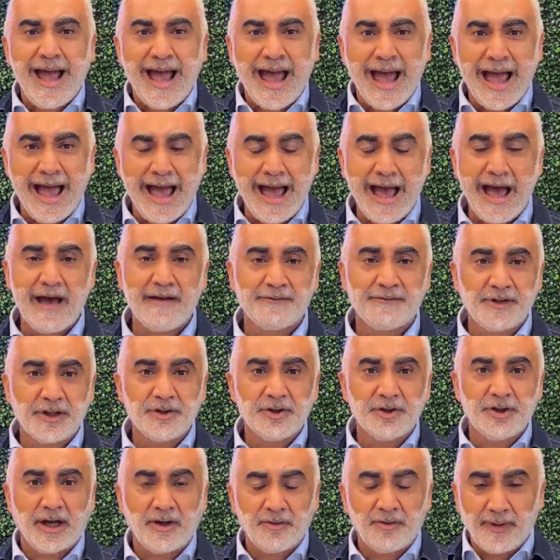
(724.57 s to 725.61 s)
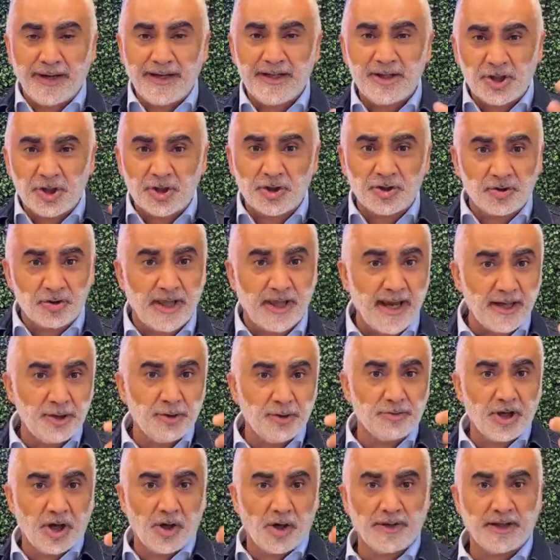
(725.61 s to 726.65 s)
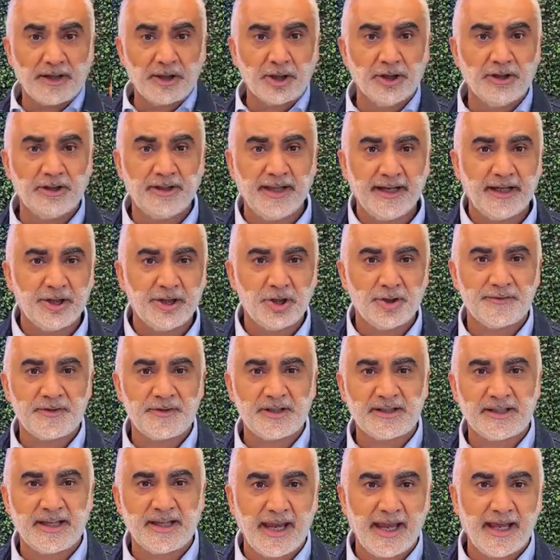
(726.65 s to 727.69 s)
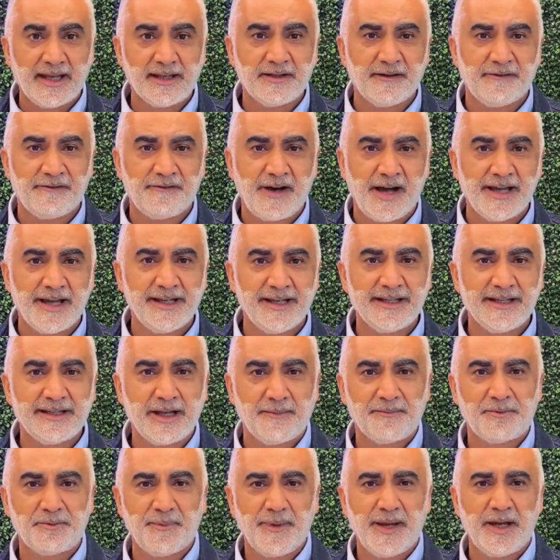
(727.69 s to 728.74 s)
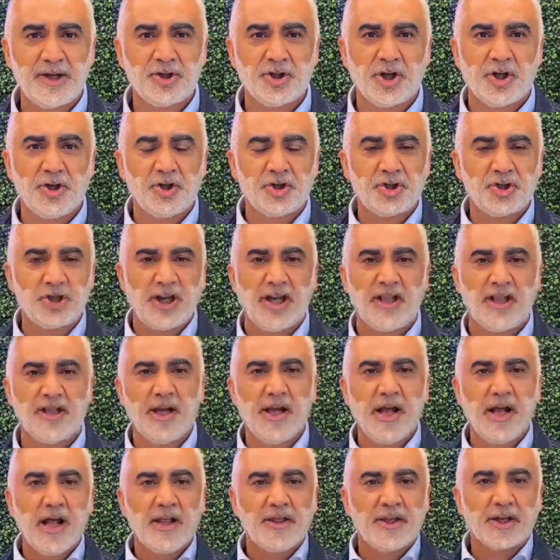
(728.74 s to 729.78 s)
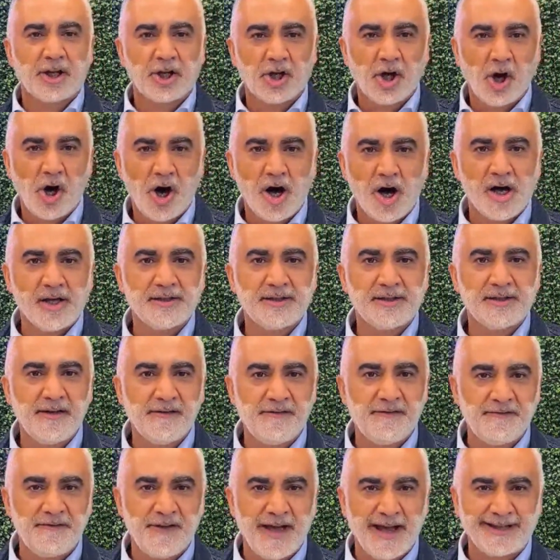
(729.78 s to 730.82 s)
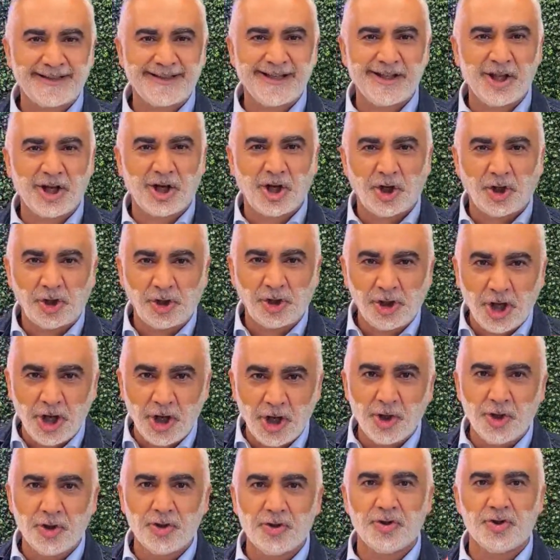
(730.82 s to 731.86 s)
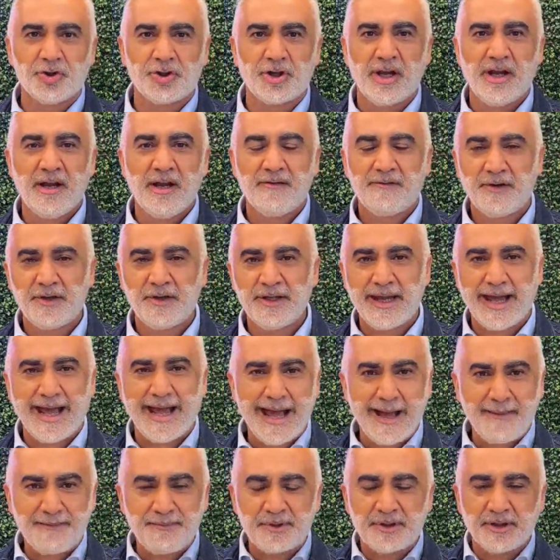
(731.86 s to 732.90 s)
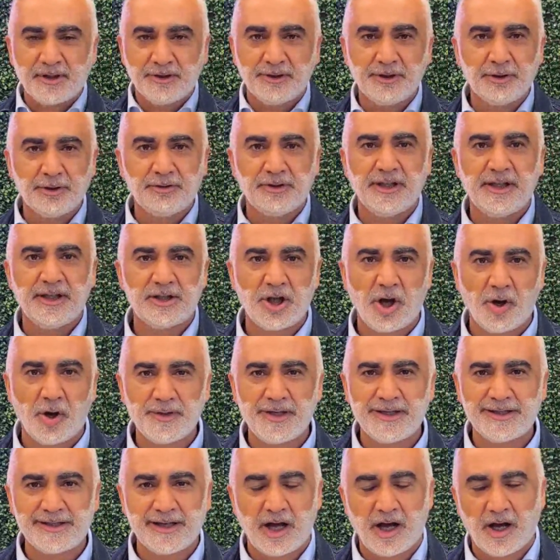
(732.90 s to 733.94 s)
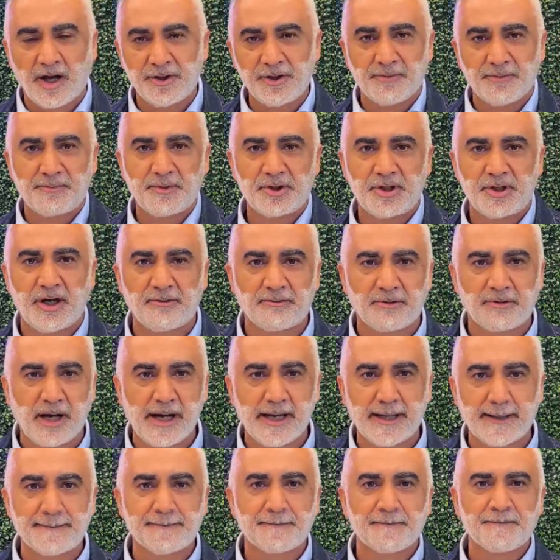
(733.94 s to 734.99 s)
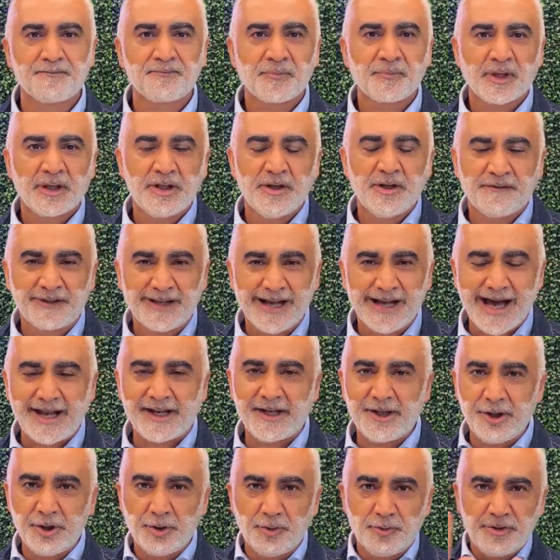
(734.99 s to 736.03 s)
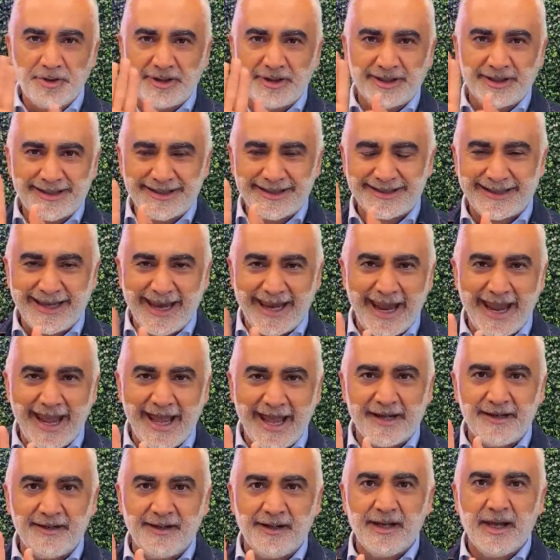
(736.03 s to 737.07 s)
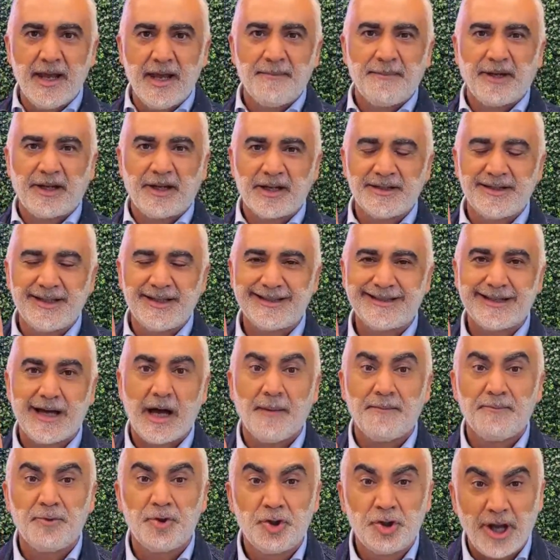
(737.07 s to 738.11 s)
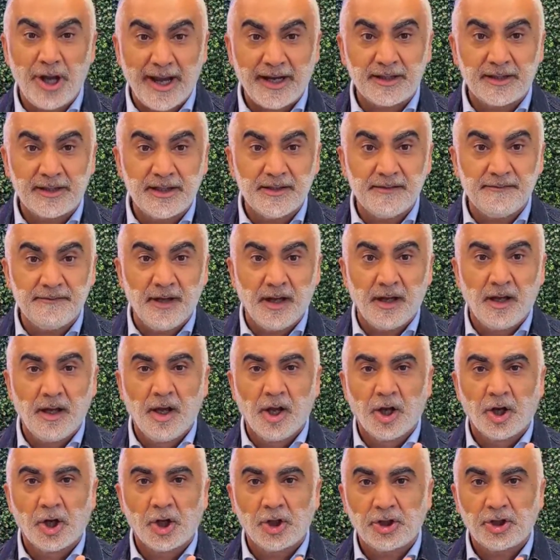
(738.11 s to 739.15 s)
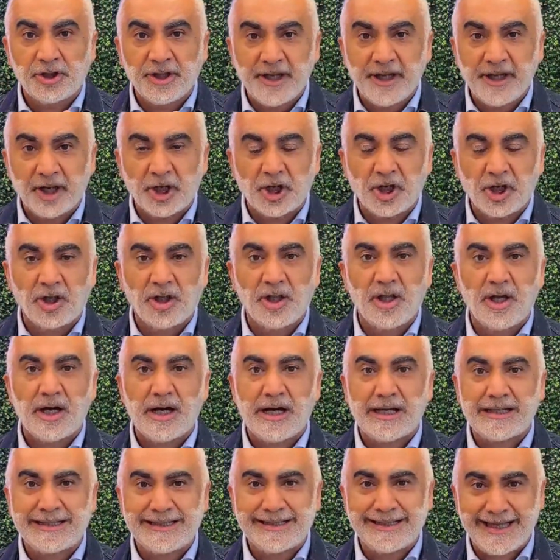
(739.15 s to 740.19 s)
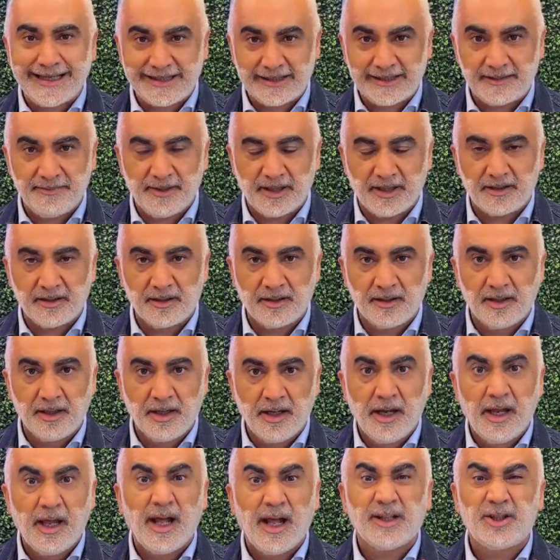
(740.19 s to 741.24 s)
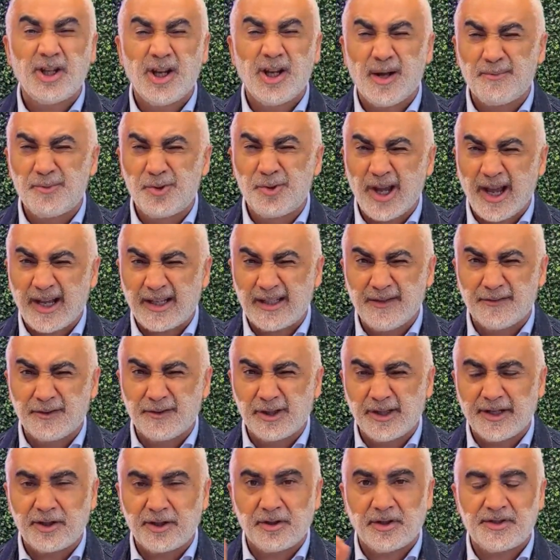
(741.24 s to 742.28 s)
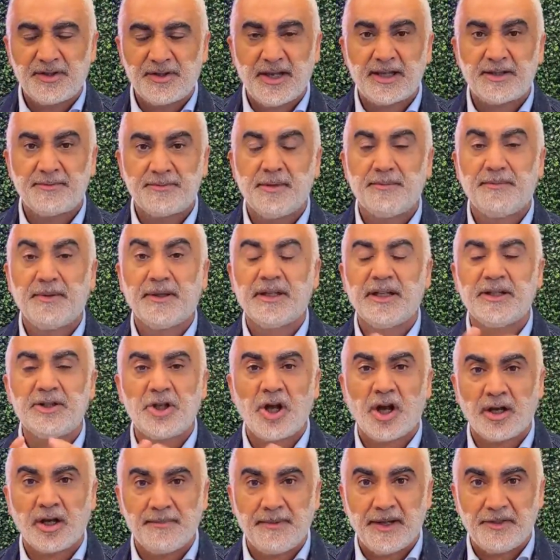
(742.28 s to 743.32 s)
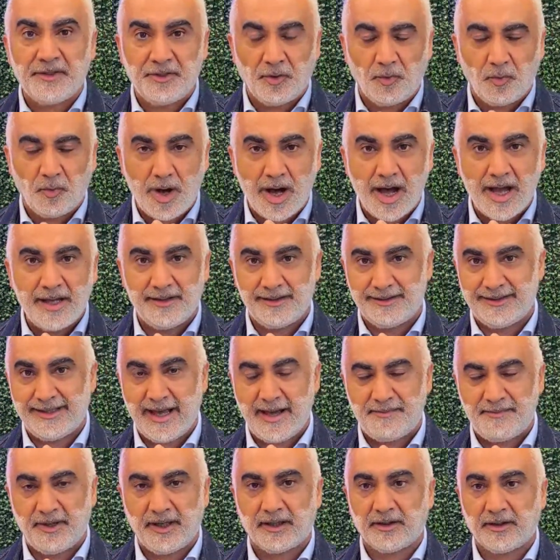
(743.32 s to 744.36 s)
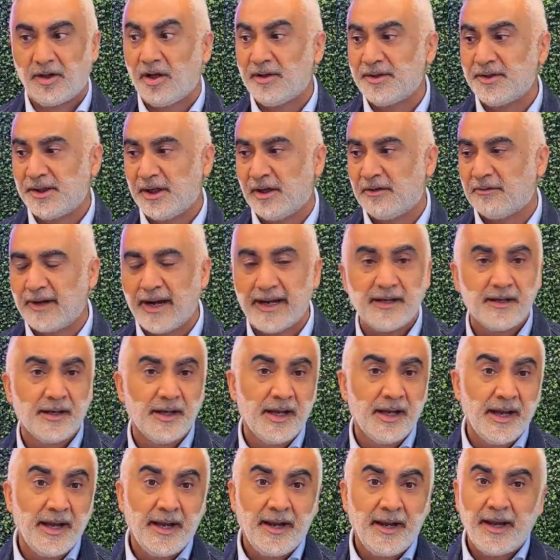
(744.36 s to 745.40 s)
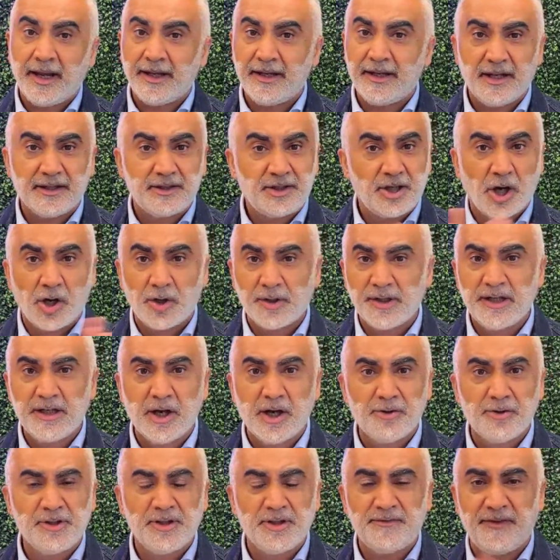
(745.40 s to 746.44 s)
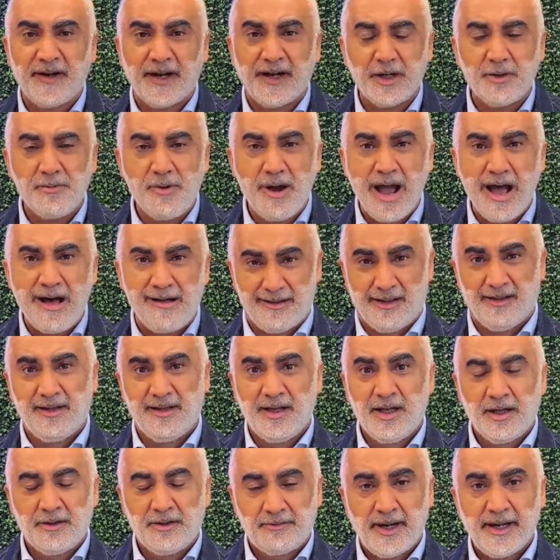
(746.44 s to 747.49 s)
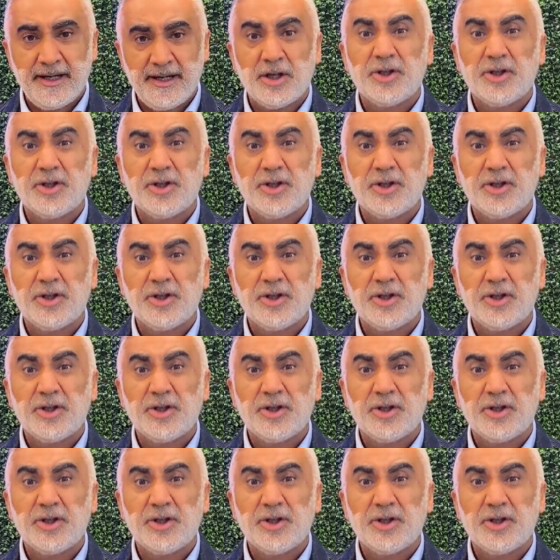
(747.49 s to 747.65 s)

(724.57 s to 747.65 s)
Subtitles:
Right. Thank you, Tony. Good linkage of scan to findings help the patient understand the cause and effect and the close for the absolutely. Tony's 100% right. You've got to use the scan because that's objective clinical assessment. That's an objective clinical assessment. But let's talk about the why this is happening also, right? And then Tony knows this very well, right?